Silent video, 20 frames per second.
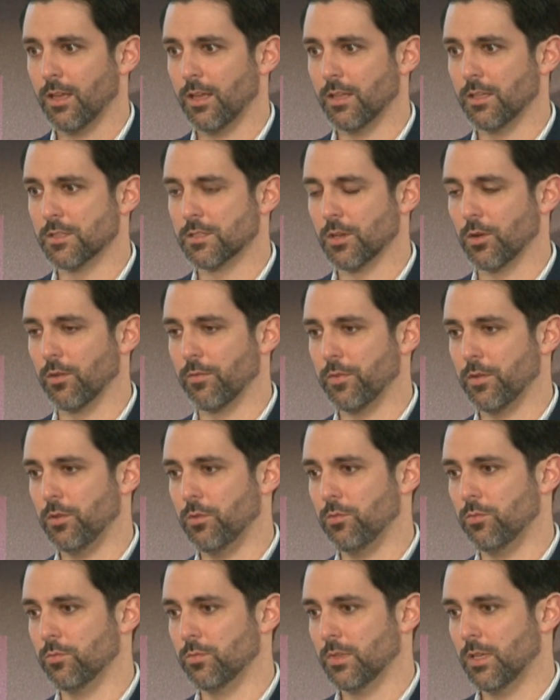And so
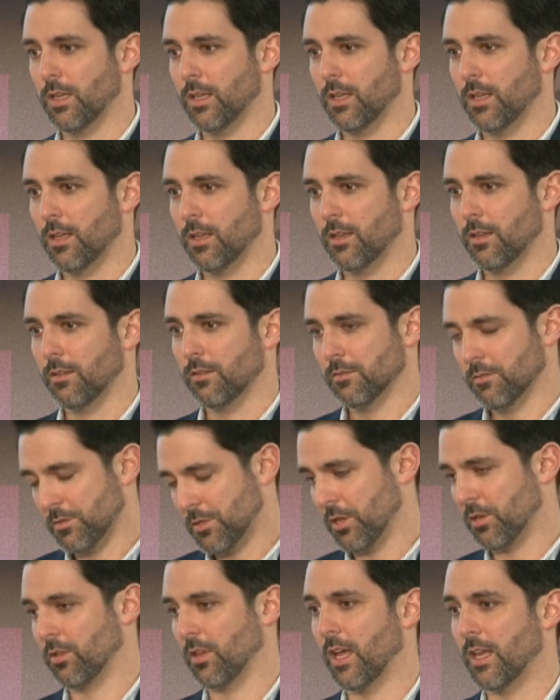
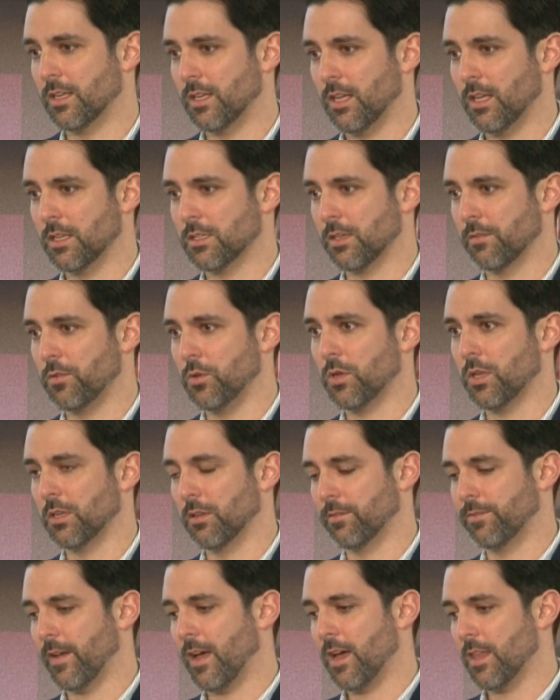general idea is if you can
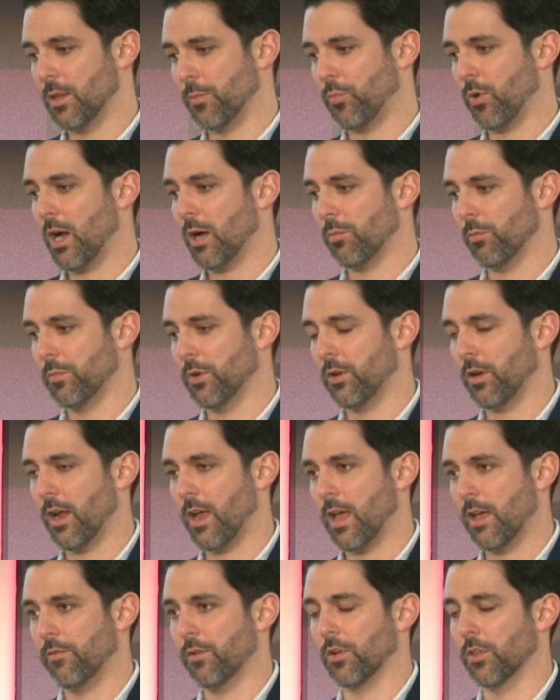define the problem you're
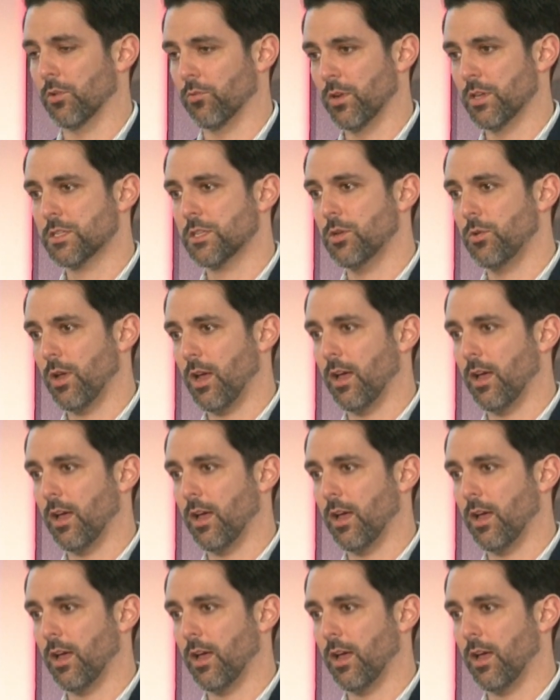having or the risk you